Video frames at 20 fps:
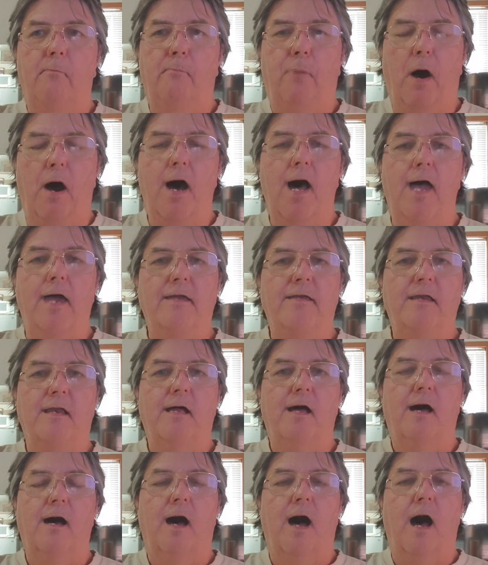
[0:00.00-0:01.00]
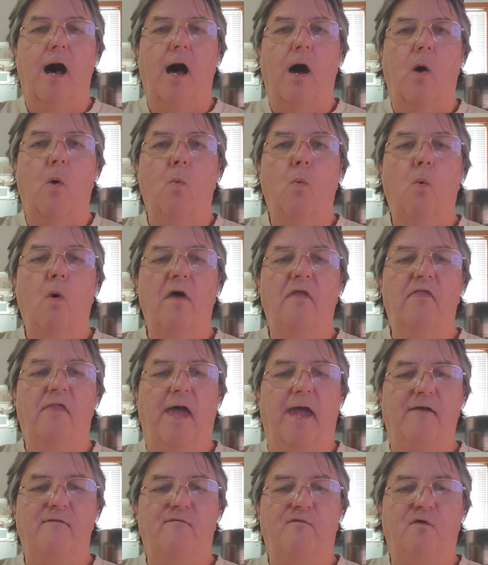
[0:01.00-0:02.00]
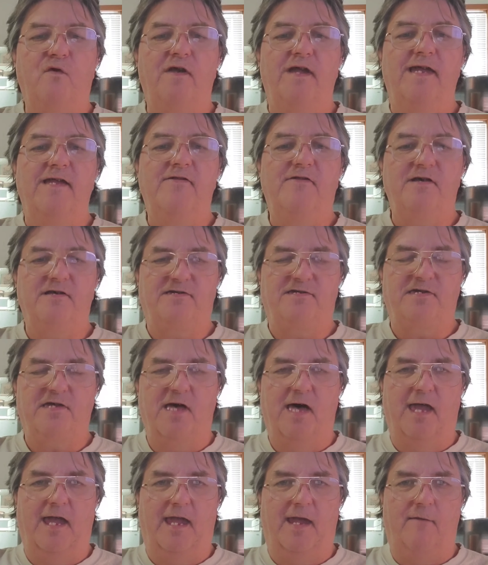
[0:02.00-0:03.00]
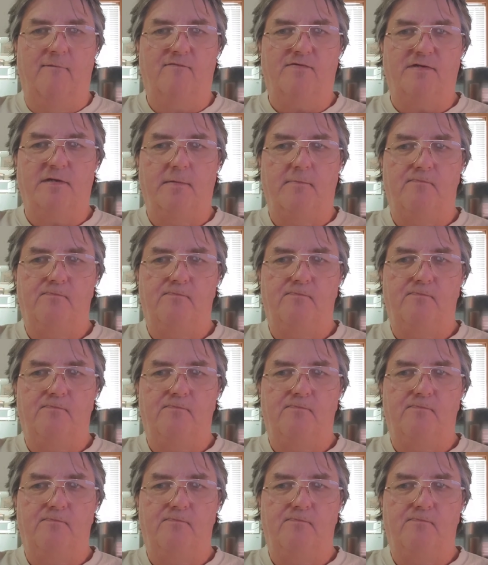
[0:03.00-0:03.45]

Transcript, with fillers: But when they freed the slaves,